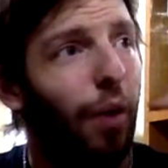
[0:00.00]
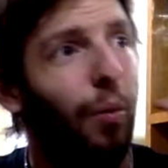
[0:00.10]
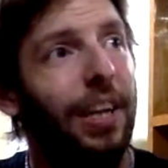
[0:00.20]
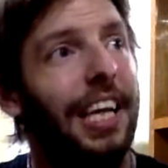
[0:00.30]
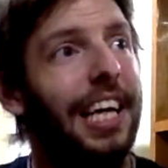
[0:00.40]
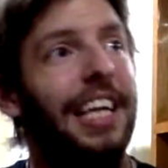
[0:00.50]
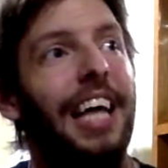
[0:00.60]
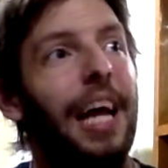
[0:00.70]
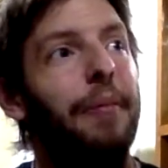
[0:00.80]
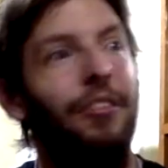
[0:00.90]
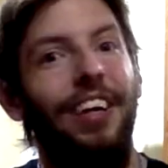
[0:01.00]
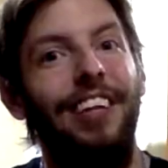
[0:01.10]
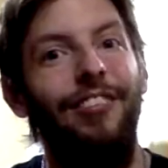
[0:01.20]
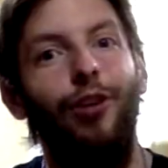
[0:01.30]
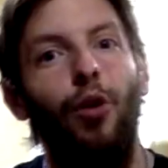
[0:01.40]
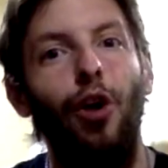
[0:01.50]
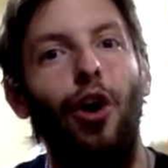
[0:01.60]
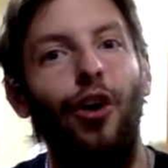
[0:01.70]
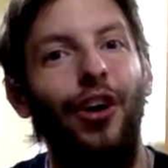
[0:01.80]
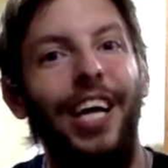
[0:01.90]
What they claim is that he's no
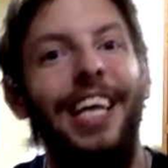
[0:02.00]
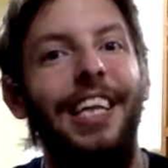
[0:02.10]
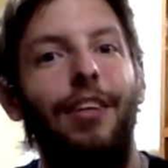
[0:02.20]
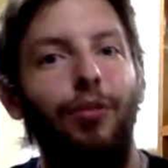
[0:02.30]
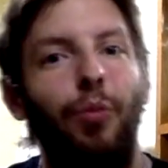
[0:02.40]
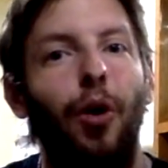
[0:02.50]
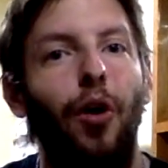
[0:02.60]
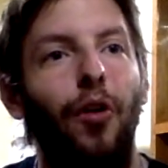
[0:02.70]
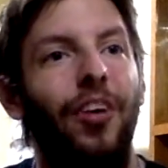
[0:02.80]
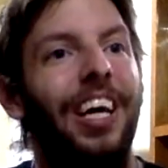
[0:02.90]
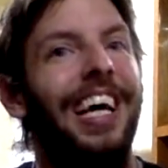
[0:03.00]
longer in this world.